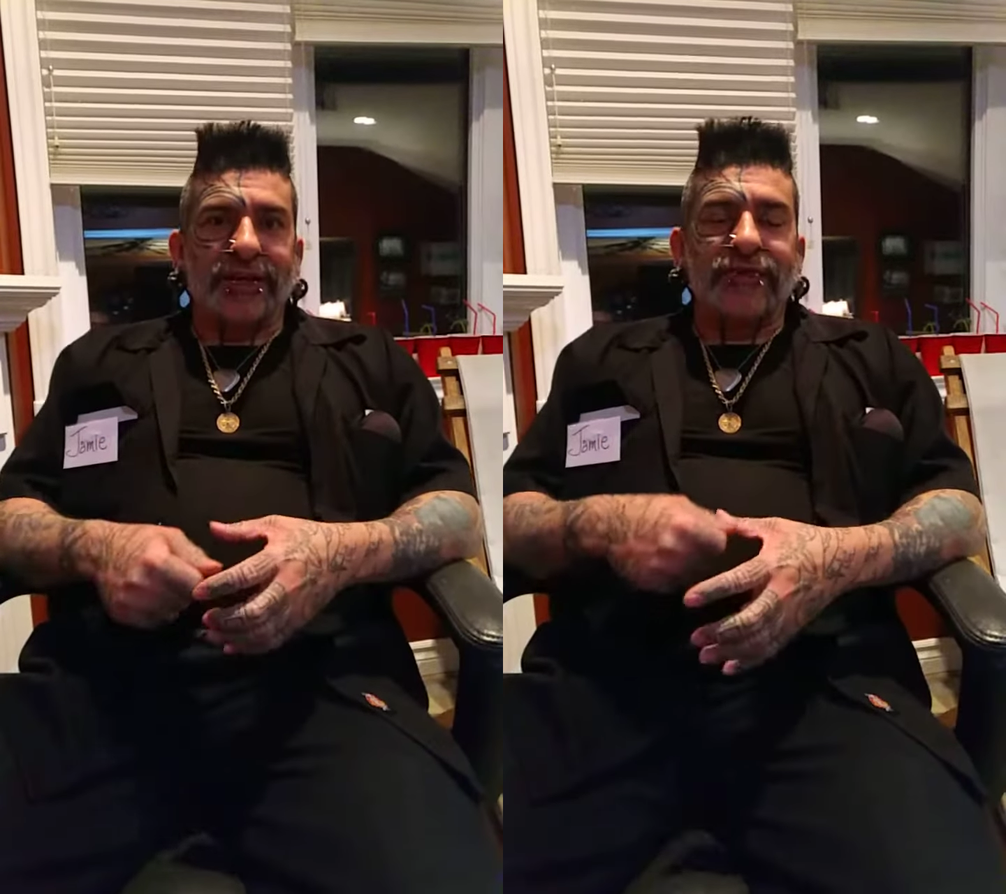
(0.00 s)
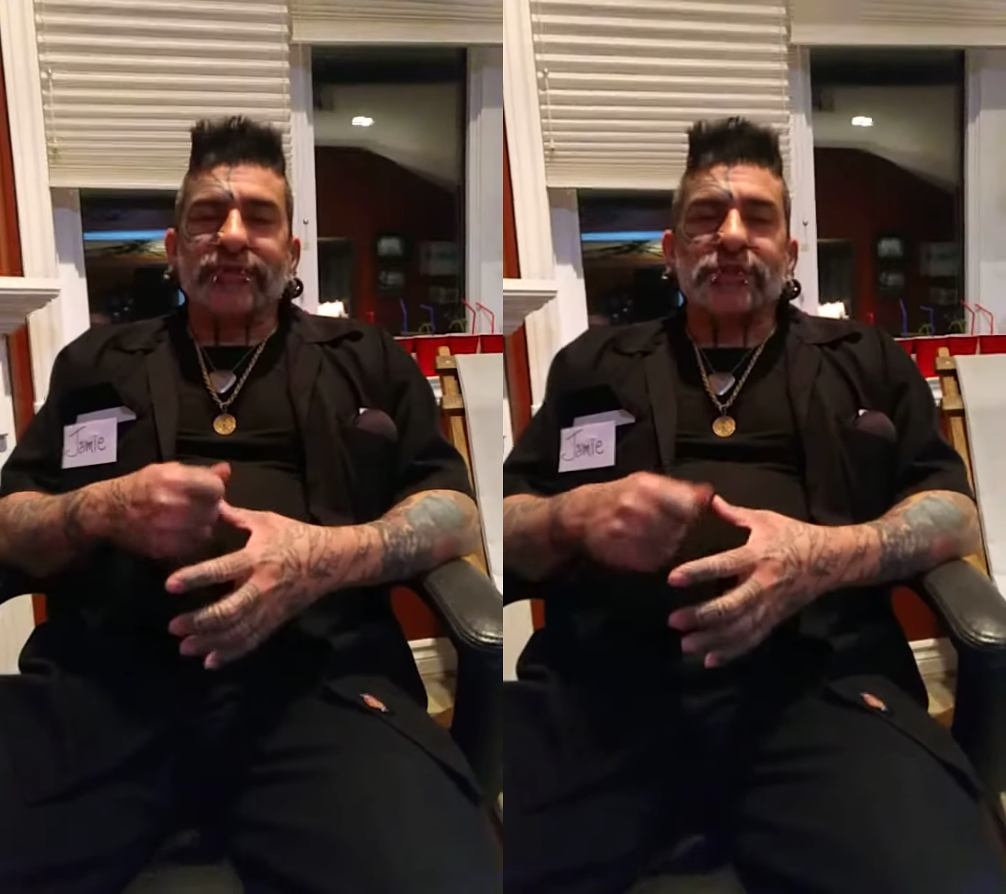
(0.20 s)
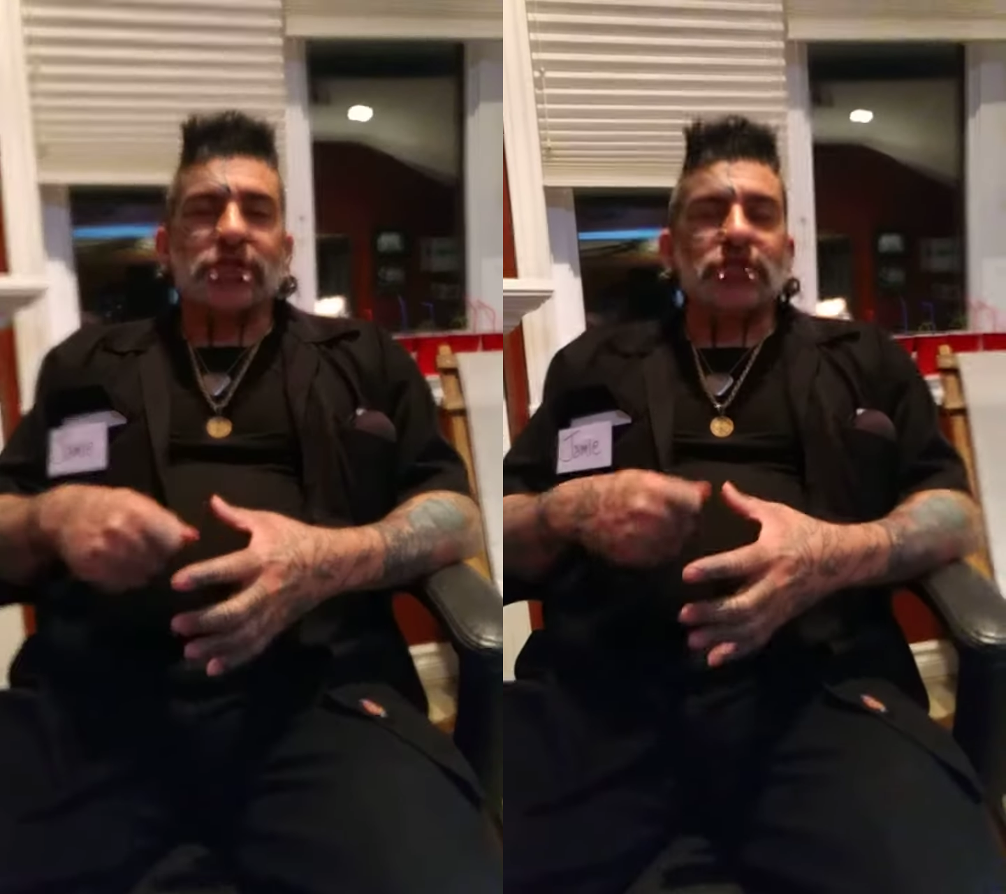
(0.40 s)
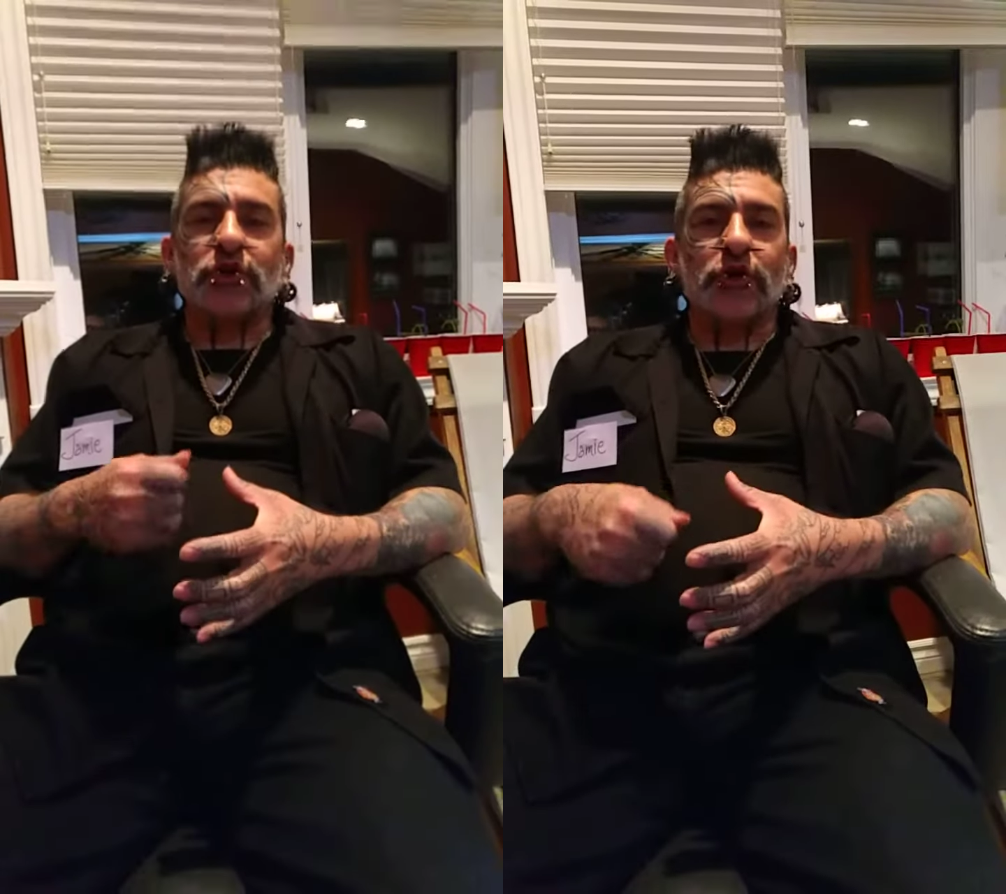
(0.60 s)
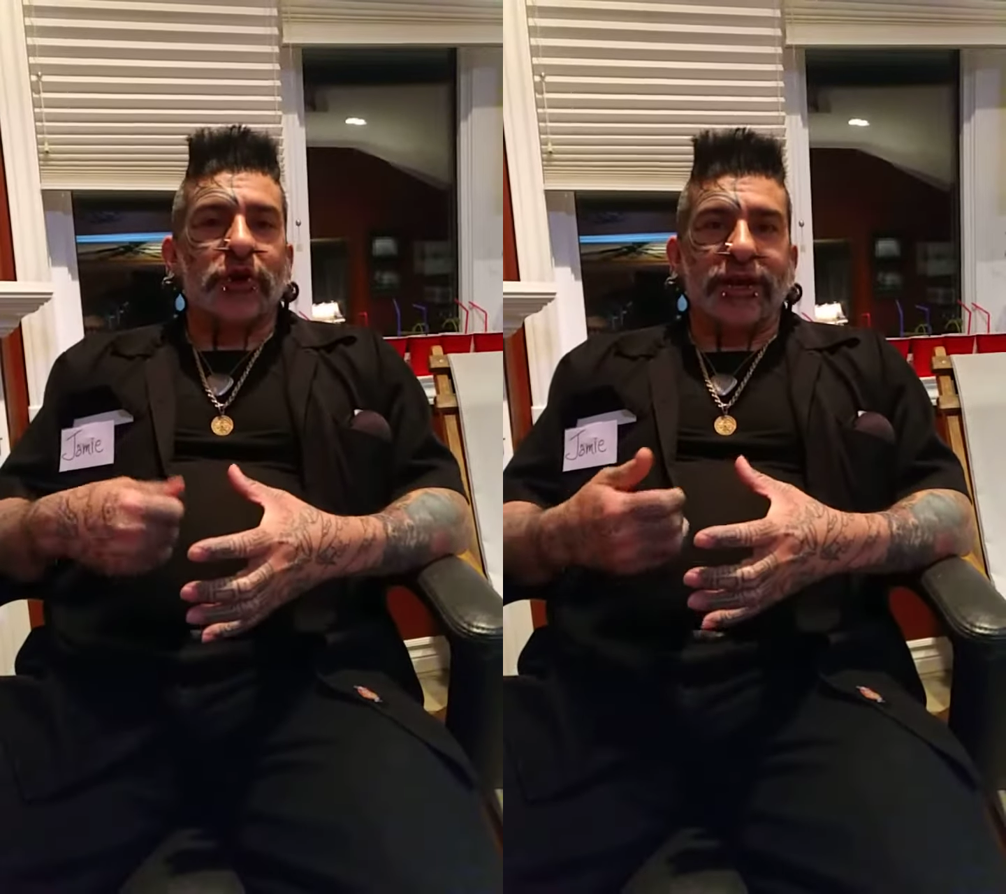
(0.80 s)
even
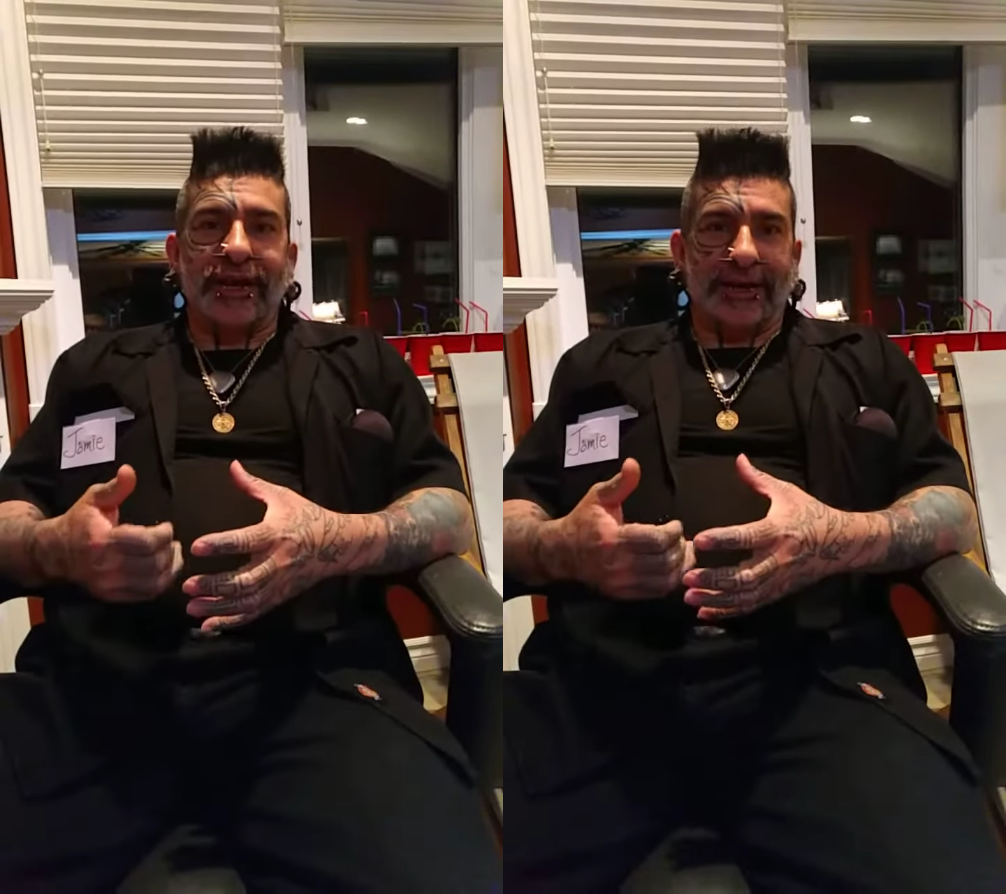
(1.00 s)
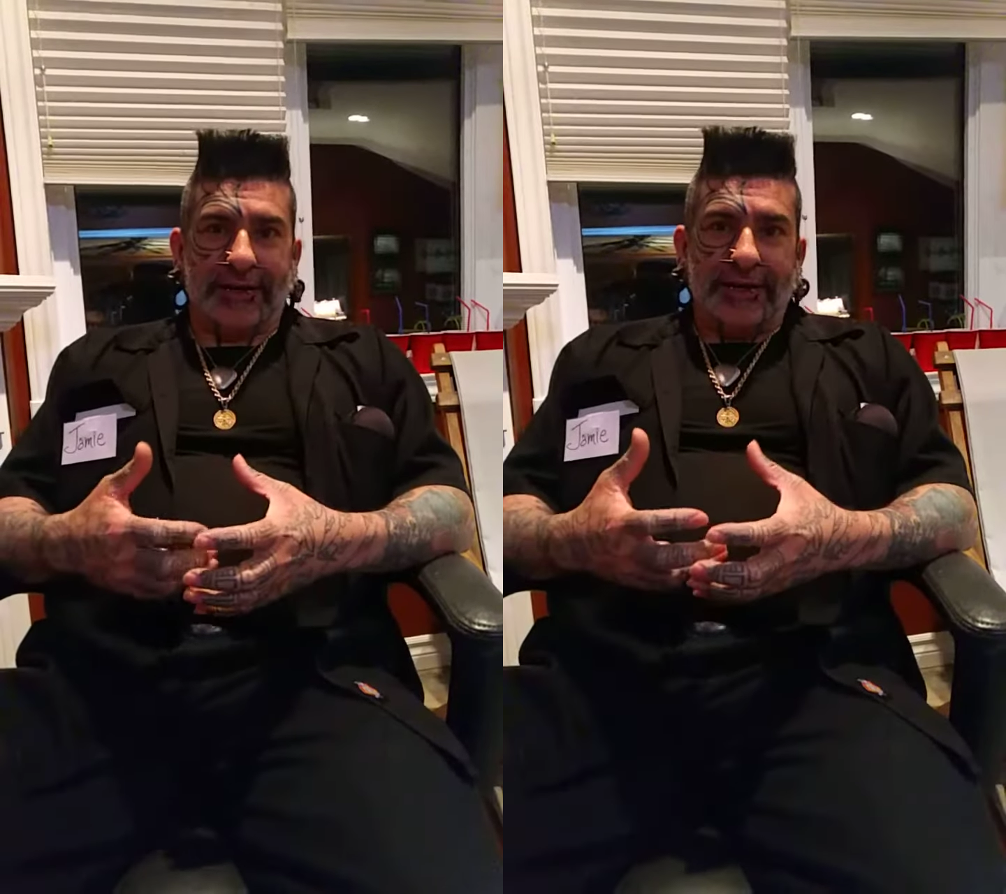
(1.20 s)
stirring it